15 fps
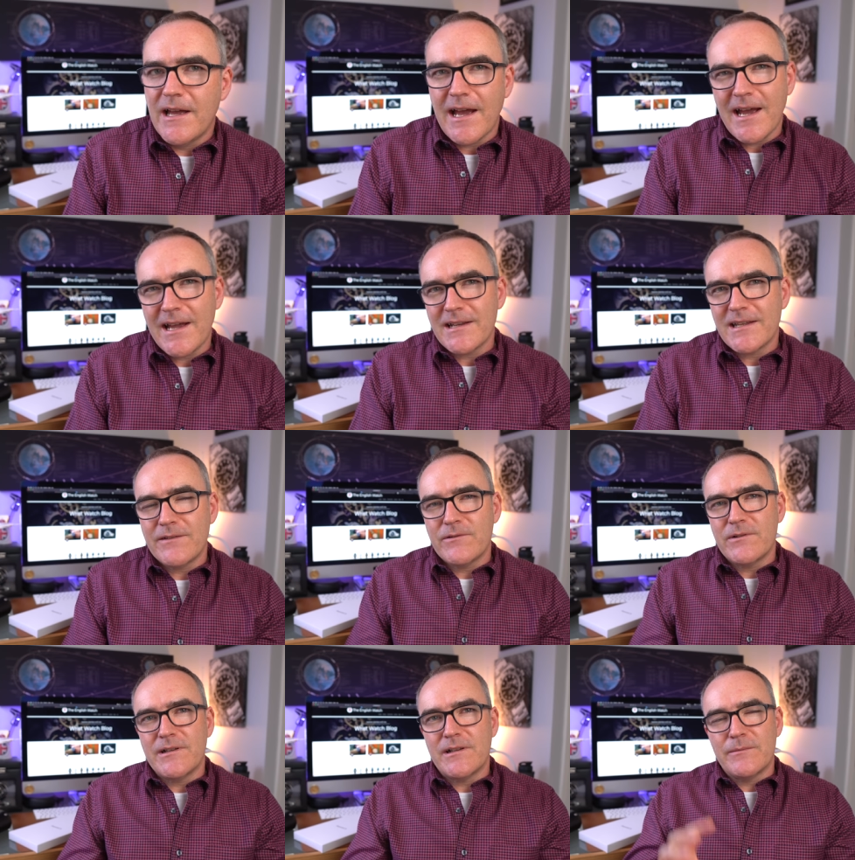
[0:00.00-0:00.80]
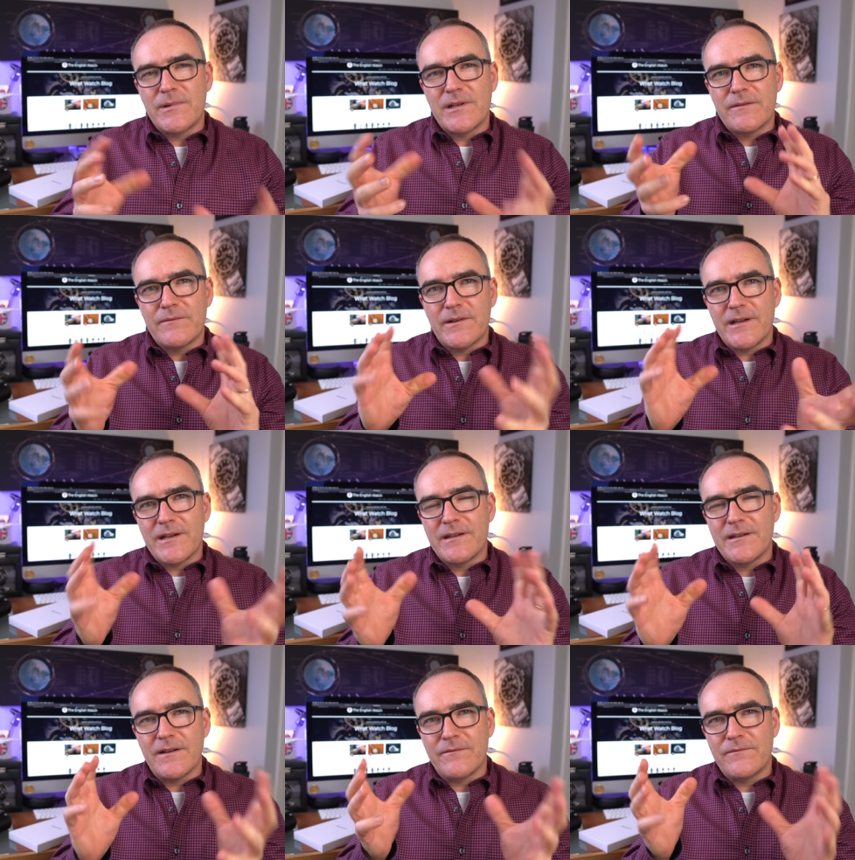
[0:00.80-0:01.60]
and give you a little bit of
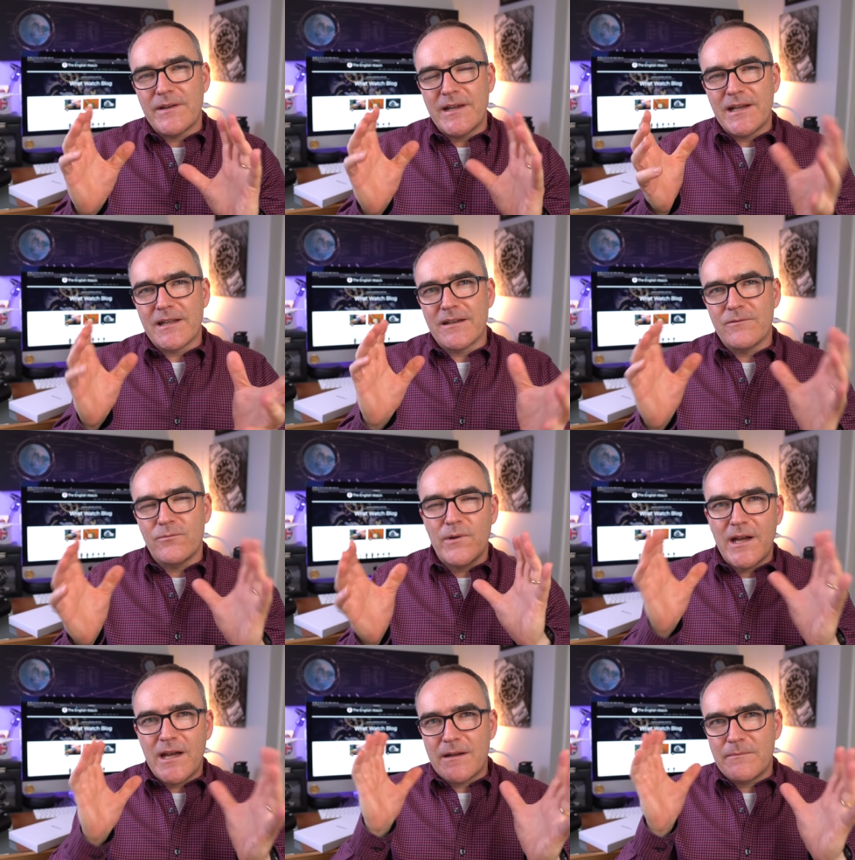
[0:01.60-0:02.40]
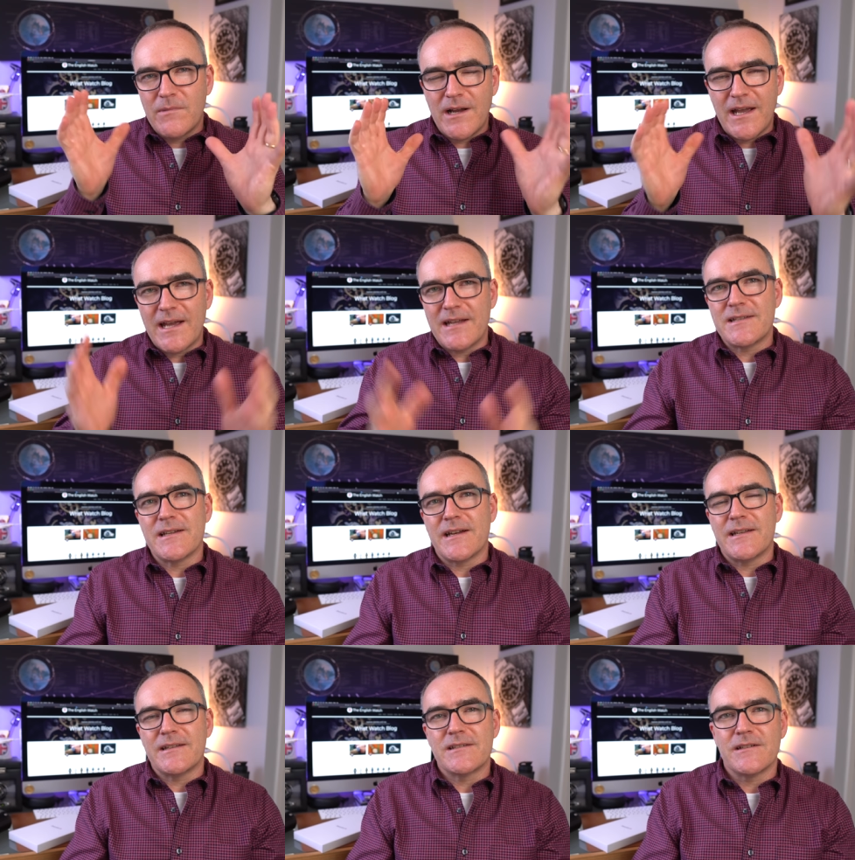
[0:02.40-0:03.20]
a, a feeling of where my head's
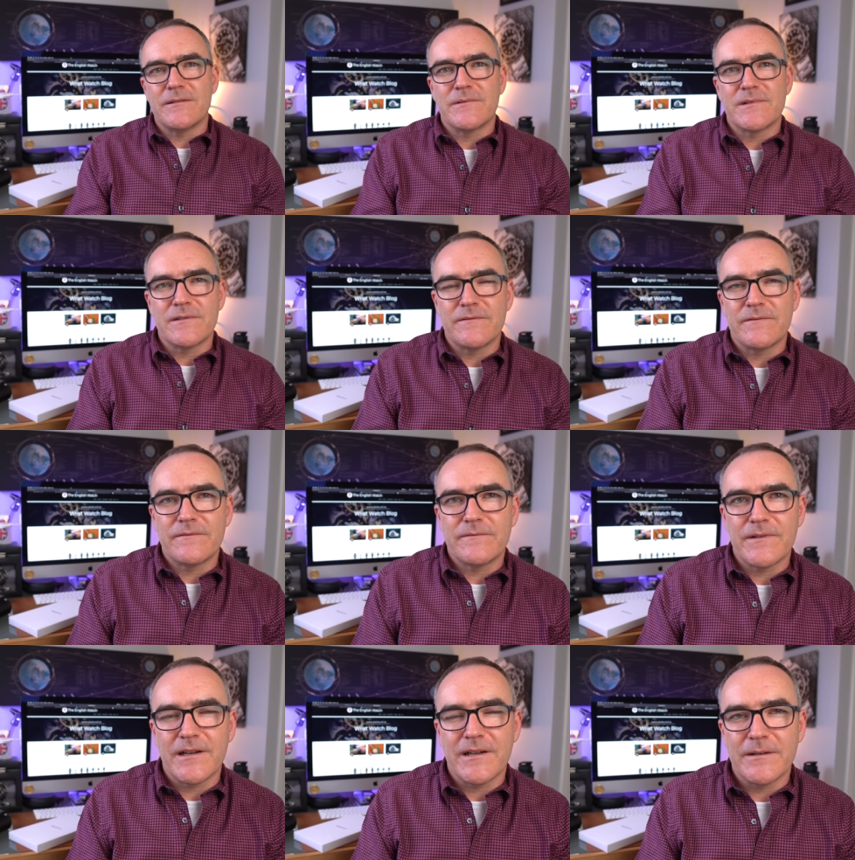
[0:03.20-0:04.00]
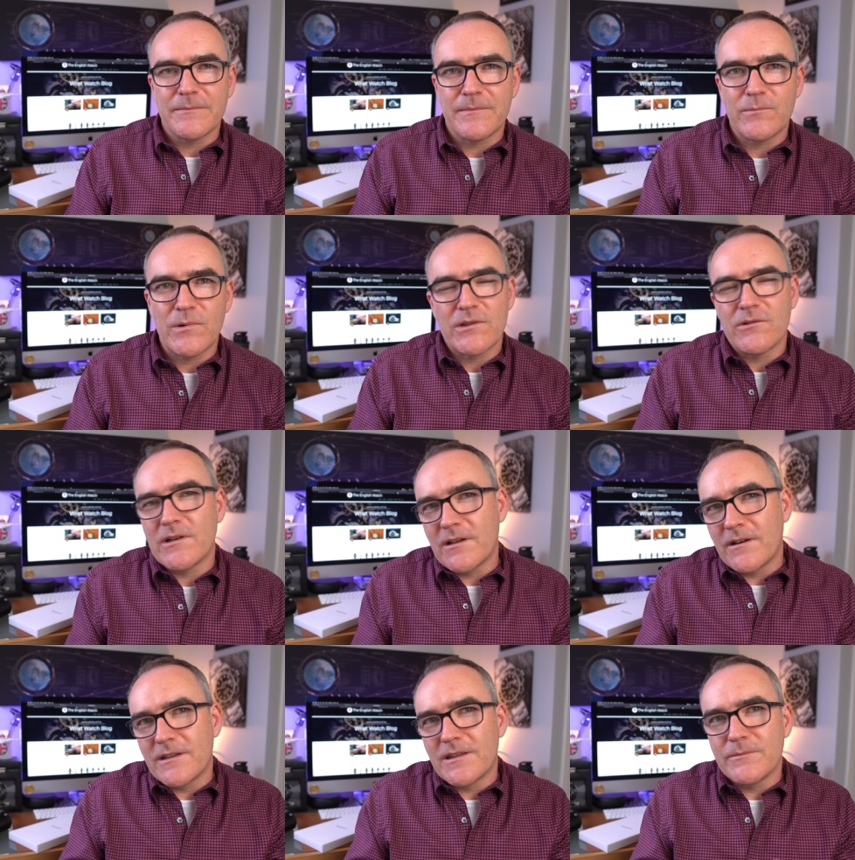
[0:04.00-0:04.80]
at in terms of um, whether I
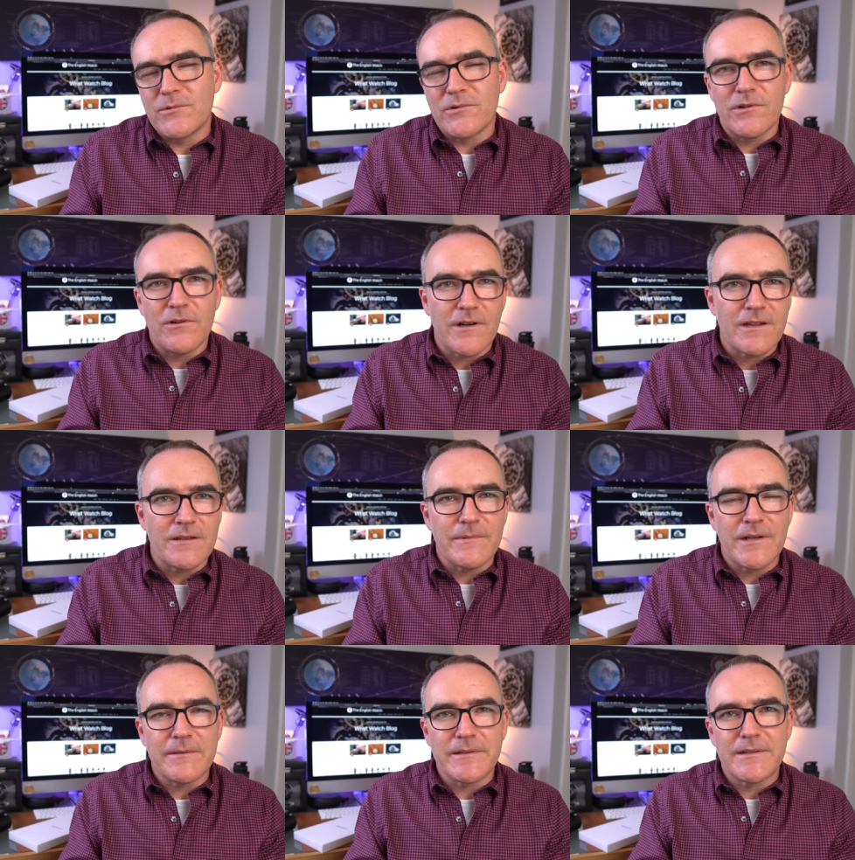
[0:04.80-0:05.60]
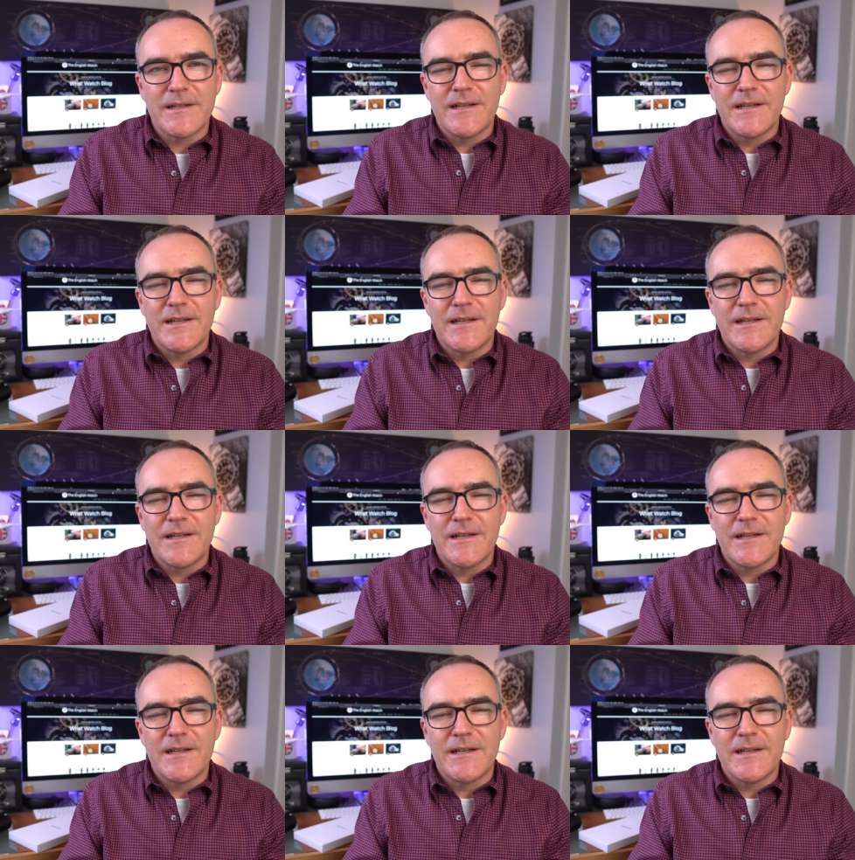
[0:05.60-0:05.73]
like them or not at the moment.